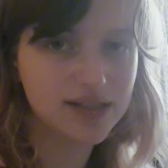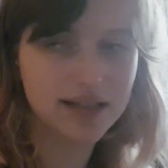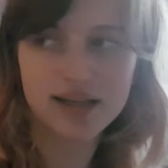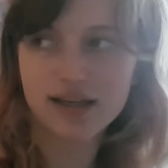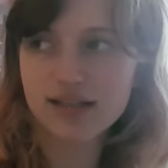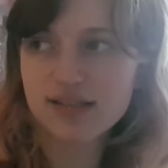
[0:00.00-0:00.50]

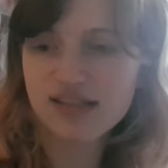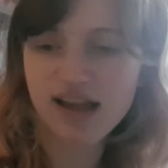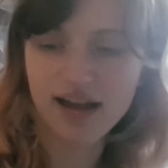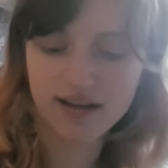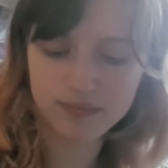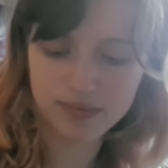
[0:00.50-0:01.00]
like it's
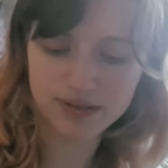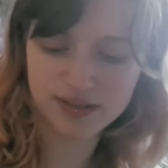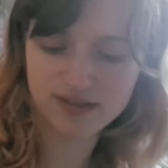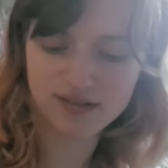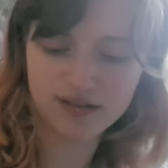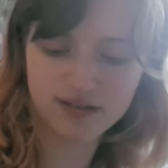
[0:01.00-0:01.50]
sad, but
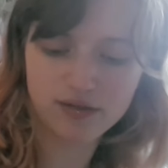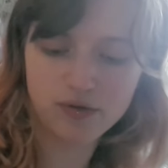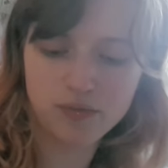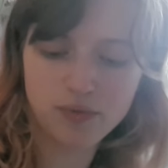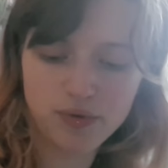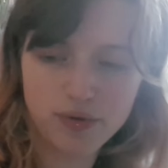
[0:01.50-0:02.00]
it's like, oh
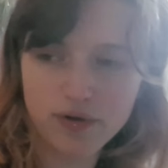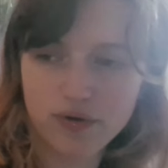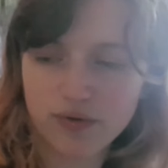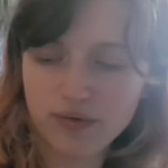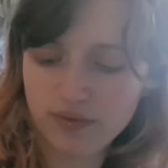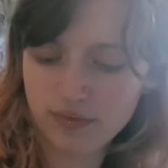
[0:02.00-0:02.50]

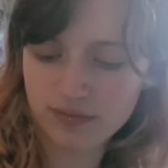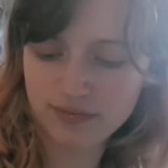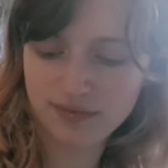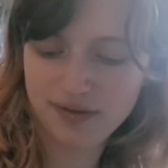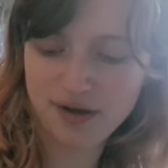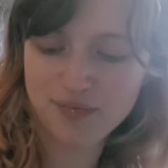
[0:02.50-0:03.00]
boo-hoo.
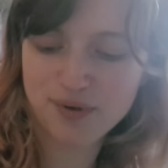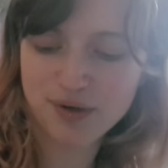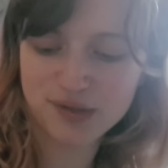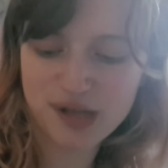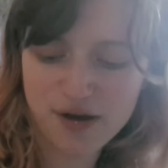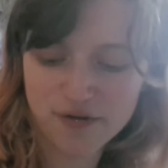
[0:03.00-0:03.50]
I
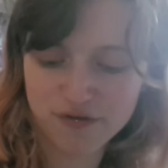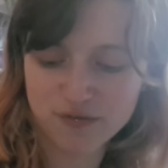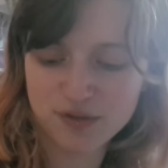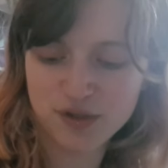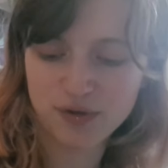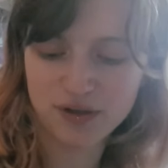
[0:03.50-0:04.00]
burnt out
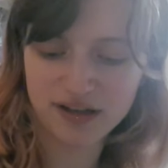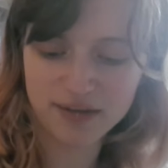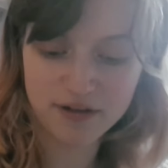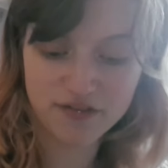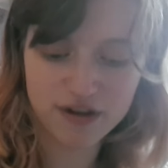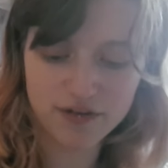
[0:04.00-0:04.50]
from doing like
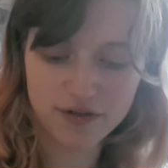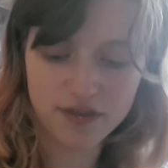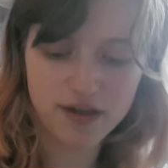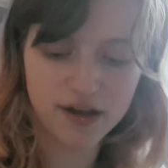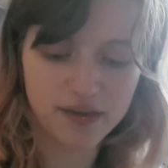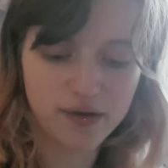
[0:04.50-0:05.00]
my favorite
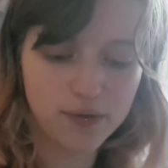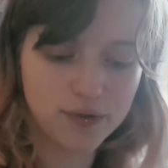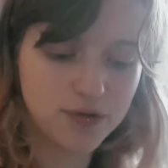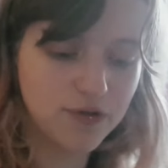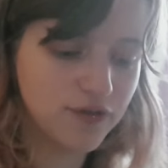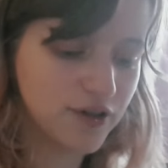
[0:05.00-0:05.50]
thing in the whole
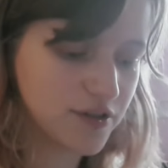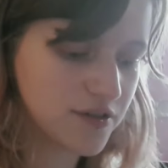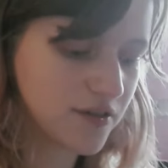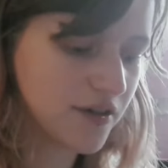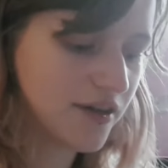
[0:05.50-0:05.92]
universe.